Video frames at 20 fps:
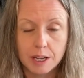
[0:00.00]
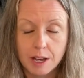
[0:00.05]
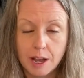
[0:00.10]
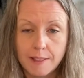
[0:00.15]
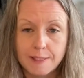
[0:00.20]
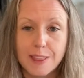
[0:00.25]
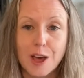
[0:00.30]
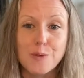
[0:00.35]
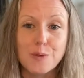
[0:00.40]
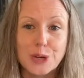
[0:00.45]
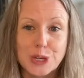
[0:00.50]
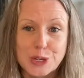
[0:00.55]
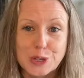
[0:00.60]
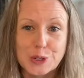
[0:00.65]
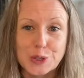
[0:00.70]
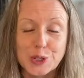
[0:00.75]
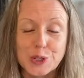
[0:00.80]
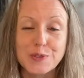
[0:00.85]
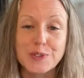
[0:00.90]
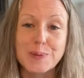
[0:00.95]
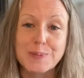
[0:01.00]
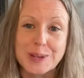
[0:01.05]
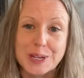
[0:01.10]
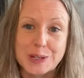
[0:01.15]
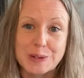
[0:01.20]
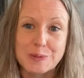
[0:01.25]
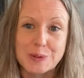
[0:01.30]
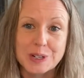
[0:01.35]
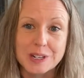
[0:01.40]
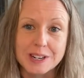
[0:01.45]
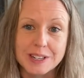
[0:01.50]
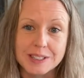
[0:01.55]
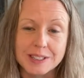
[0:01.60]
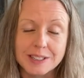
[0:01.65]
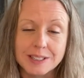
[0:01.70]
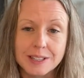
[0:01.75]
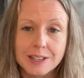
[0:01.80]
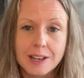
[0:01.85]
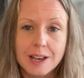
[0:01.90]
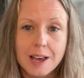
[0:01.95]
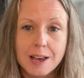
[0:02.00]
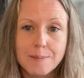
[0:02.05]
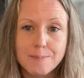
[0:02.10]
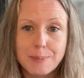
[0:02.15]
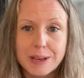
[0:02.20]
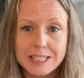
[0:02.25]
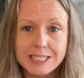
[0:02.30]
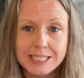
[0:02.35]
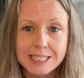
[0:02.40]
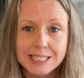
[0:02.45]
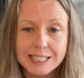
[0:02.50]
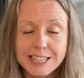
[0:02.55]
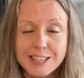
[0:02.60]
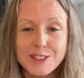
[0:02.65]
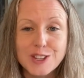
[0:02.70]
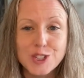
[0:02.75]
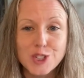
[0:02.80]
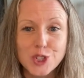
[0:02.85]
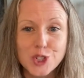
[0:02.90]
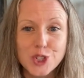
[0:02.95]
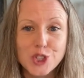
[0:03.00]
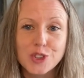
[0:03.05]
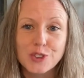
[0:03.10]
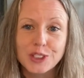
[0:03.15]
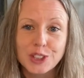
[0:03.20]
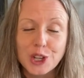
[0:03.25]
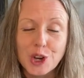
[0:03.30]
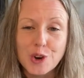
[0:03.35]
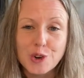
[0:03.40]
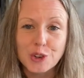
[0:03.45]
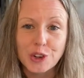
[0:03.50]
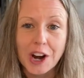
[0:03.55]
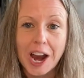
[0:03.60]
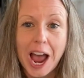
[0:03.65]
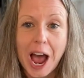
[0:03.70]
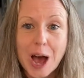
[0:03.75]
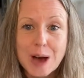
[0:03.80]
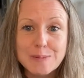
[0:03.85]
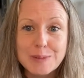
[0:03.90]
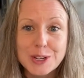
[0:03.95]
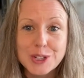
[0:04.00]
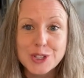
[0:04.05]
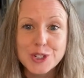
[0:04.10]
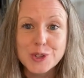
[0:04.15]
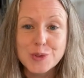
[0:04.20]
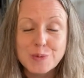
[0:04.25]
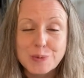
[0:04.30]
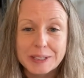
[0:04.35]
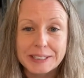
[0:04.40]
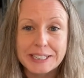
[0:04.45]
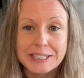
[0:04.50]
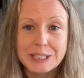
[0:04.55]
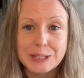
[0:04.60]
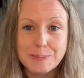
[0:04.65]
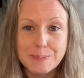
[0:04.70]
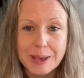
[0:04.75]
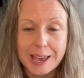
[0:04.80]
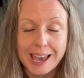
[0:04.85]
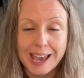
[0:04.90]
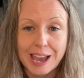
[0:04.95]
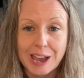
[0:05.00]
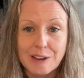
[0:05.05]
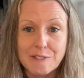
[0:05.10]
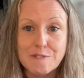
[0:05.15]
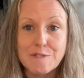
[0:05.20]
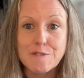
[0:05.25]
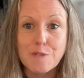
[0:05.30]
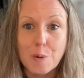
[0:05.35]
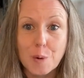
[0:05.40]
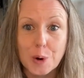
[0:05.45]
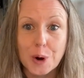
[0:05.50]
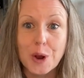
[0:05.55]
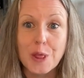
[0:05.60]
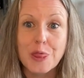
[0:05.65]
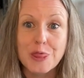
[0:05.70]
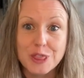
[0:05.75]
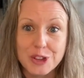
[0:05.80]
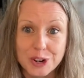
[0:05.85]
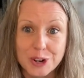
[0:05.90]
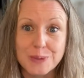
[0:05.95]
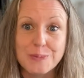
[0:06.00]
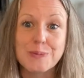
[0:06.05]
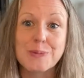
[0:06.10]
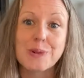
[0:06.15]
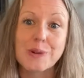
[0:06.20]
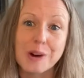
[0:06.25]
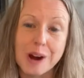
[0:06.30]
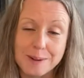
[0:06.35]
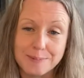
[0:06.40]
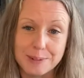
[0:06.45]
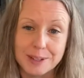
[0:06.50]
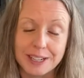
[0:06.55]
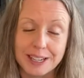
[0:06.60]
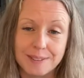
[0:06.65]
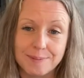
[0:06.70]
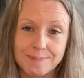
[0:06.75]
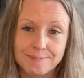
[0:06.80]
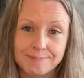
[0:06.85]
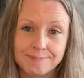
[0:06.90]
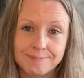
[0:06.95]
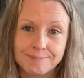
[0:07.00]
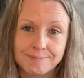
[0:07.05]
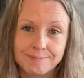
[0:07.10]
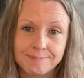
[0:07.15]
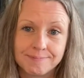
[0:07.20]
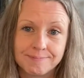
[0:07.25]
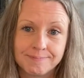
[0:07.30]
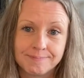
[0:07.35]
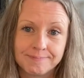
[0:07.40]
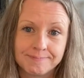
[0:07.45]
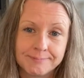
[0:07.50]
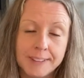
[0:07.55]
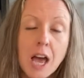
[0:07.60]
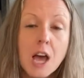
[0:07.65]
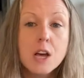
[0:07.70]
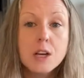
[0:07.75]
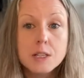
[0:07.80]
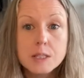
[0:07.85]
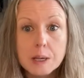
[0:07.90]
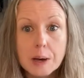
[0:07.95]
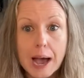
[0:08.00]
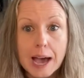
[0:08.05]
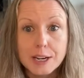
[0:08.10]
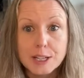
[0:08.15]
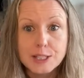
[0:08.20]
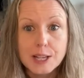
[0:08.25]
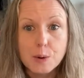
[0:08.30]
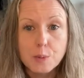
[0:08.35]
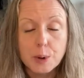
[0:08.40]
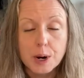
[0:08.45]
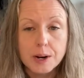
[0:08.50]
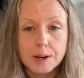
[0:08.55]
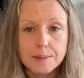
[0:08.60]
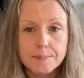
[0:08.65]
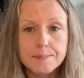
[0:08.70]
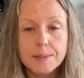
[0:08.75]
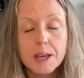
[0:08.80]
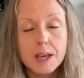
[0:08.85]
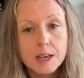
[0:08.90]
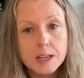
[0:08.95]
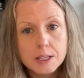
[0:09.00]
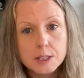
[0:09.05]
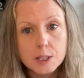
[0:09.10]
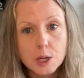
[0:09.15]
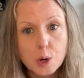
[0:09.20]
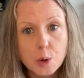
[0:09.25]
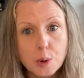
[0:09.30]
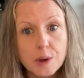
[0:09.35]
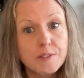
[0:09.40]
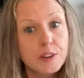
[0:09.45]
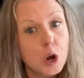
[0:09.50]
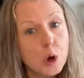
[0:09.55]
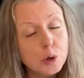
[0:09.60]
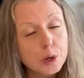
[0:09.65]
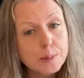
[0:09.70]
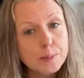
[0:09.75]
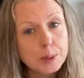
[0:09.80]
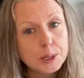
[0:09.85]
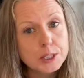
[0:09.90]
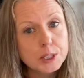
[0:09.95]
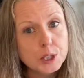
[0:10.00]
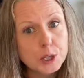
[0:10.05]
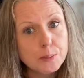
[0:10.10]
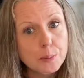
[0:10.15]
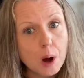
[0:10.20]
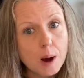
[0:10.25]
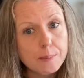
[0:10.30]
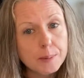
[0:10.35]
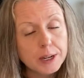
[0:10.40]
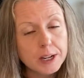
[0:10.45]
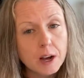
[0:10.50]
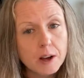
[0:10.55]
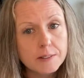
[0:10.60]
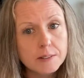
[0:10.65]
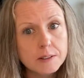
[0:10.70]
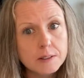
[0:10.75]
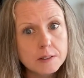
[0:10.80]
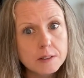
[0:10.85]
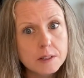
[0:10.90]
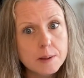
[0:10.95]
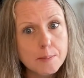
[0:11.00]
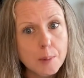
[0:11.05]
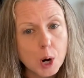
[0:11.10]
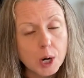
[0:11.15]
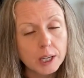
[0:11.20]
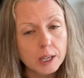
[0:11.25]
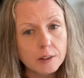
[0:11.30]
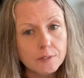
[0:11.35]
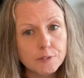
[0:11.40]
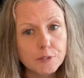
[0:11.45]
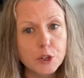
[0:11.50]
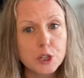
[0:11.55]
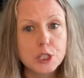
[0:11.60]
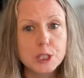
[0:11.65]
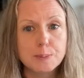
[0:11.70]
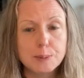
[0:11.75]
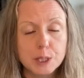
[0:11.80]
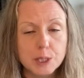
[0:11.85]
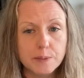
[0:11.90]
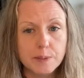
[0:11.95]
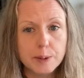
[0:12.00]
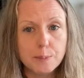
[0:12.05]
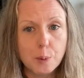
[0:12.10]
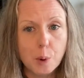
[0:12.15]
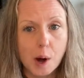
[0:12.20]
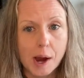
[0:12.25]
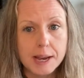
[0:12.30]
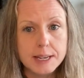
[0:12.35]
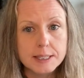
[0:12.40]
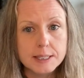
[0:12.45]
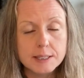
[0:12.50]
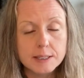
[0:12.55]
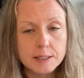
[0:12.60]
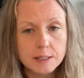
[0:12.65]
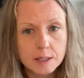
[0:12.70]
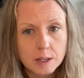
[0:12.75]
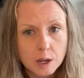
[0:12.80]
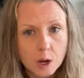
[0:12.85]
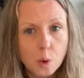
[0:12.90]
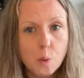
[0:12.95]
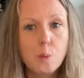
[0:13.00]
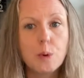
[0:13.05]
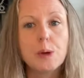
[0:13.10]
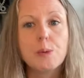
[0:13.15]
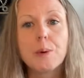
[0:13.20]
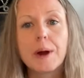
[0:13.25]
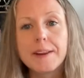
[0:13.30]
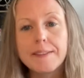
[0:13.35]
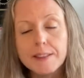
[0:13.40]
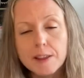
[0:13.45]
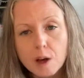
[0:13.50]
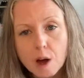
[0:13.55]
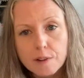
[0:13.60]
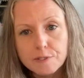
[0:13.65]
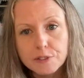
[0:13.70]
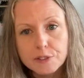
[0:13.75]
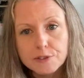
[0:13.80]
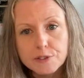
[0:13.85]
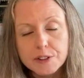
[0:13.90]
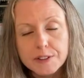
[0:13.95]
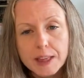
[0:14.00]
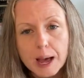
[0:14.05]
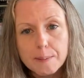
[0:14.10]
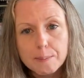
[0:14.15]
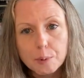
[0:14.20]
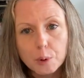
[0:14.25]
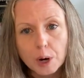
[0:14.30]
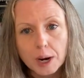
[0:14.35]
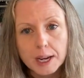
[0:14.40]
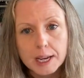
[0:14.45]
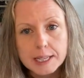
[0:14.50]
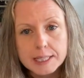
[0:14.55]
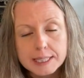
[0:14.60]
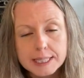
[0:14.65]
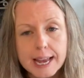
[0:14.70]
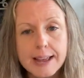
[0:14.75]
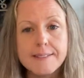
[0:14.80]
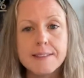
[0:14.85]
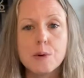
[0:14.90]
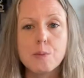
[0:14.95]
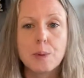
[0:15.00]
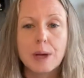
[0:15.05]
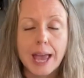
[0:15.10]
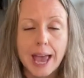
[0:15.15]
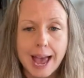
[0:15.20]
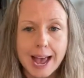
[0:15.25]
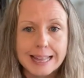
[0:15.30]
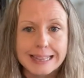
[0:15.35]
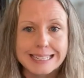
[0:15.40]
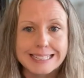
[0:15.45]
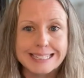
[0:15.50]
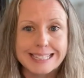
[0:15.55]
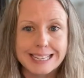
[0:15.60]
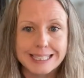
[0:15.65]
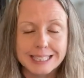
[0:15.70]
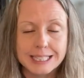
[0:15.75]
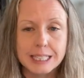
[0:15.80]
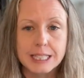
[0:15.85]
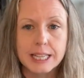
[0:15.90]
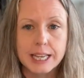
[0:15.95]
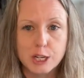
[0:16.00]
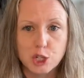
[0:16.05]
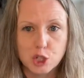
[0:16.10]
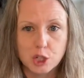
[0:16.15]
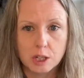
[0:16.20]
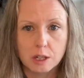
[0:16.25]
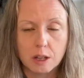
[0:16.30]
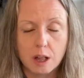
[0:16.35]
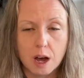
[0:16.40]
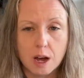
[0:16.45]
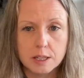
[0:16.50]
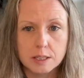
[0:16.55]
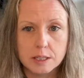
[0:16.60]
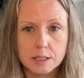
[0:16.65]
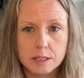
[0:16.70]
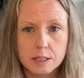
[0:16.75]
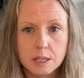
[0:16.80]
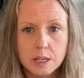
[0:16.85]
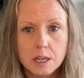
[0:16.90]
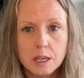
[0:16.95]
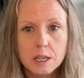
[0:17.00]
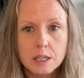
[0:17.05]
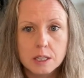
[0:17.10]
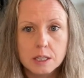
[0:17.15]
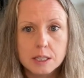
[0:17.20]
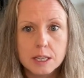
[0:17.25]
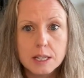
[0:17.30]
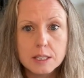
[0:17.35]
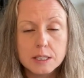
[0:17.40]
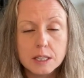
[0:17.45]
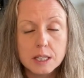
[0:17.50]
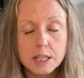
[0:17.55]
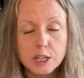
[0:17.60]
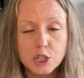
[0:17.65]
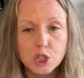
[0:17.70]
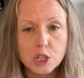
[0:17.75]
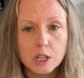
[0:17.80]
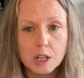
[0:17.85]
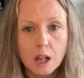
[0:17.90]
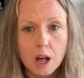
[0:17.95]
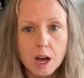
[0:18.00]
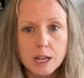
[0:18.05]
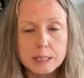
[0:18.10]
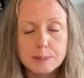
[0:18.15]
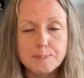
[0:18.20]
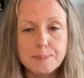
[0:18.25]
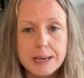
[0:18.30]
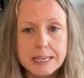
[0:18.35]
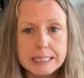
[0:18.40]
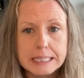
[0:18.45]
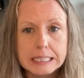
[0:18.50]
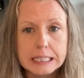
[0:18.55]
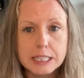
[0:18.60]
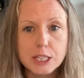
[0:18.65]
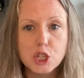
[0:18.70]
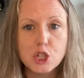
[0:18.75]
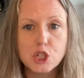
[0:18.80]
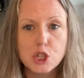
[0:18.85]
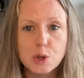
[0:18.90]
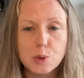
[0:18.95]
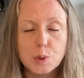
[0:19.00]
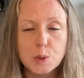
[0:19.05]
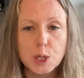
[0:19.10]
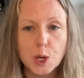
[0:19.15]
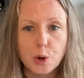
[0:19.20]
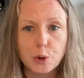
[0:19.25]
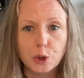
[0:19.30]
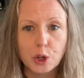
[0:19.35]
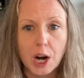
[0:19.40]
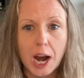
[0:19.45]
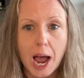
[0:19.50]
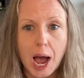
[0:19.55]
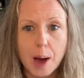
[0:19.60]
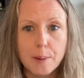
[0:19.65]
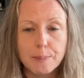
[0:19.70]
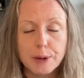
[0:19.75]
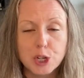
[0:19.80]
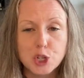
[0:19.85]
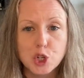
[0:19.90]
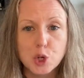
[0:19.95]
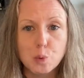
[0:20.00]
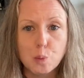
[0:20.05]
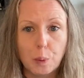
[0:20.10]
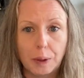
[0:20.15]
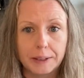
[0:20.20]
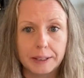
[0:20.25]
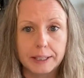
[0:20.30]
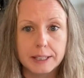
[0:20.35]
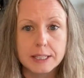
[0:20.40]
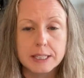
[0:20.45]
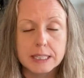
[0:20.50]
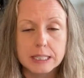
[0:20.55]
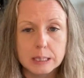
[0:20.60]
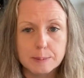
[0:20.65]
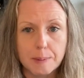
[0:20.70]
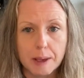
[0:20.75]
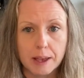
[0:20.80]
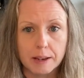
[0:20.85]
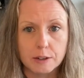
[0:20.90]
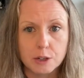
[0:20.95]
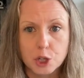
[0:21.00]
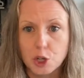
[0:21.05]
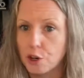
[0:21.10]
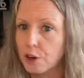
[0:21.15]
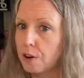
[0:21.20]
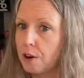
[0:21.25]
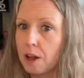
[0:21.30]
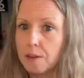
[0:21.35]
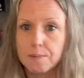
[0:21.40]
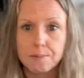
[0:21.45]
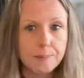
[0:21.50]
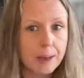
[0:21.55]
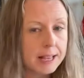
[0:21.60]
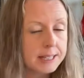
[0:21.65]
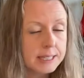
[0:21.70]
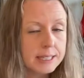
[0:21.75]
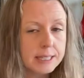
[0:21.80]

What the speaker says: that we use for bidding wars. Basically, this is showing the owner how much you're willing to pay for their property. So how does that work? So if an owner puts their property on the market for a specific price, we write the offer for that price, and then we add this escalation clause. This escalation clause basically shows the owner how much you're willing to spend, your best